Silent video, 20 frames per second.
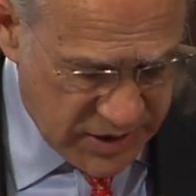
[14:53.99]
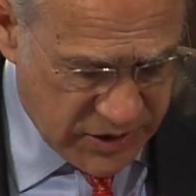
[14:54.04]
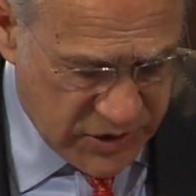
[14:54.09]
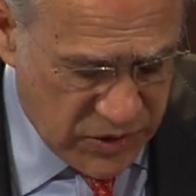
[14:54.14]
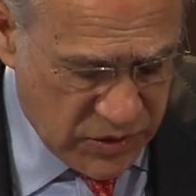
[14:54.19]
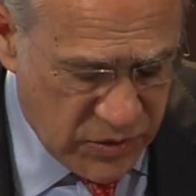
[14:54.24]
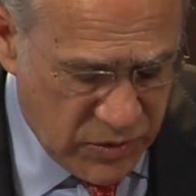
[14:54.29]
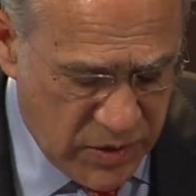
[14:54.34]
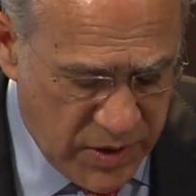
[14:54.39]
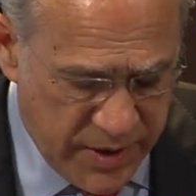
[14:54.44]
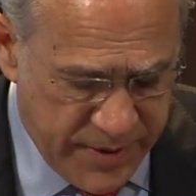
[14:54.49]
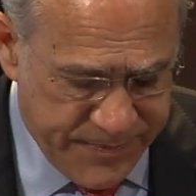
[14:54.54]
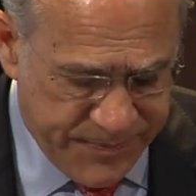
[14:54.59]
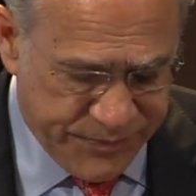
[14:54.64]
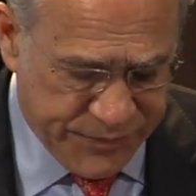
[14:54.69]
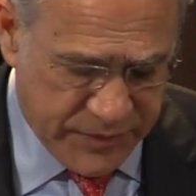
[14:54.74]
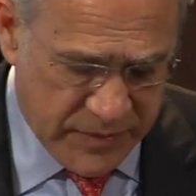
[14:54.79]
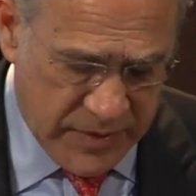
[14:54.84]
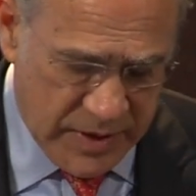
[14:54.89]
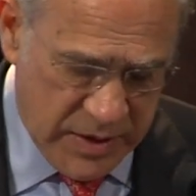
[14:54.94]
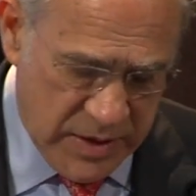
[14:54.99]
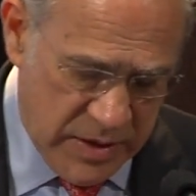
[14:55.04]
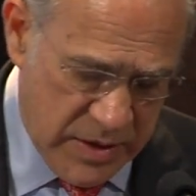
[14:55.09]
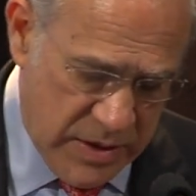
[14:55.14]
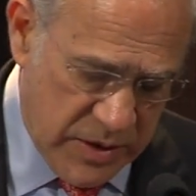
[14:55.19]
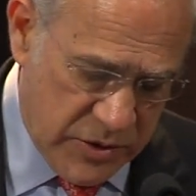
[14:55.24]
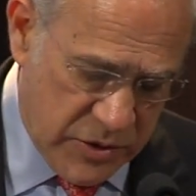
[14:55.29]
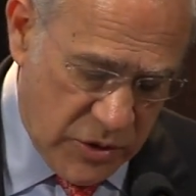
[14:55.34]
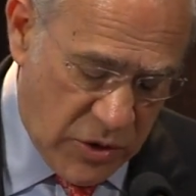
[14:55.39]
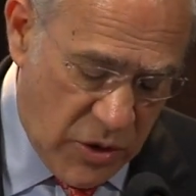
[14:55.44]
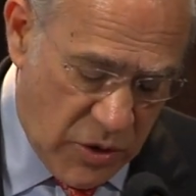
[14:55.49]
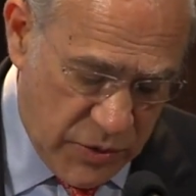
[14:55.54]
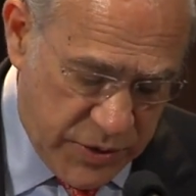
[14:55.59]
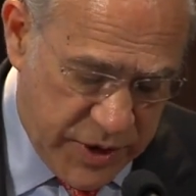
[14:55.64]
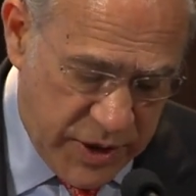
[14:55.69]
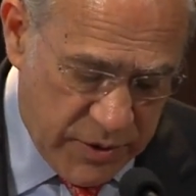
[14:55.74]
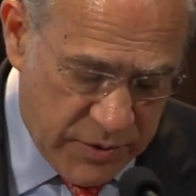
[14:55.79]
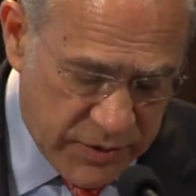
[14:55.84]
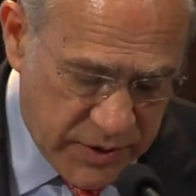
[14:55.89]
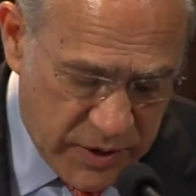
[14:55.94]
to go
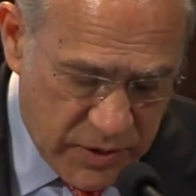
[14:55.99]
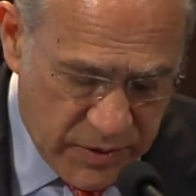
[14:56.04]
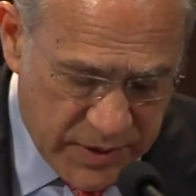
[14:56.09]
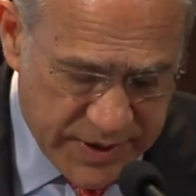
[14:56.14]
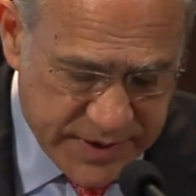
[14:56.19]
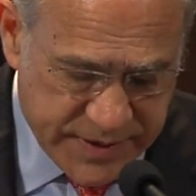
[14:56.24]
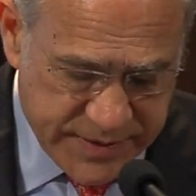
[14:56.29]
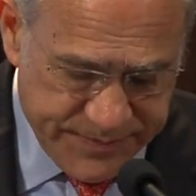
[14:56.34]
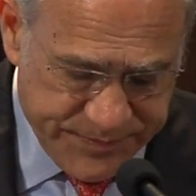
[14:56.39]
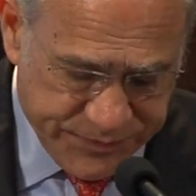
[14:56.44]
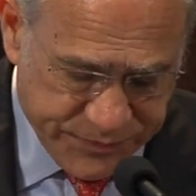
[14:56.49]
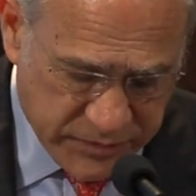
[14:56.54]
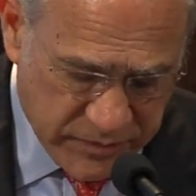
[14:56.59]
here in the U.S.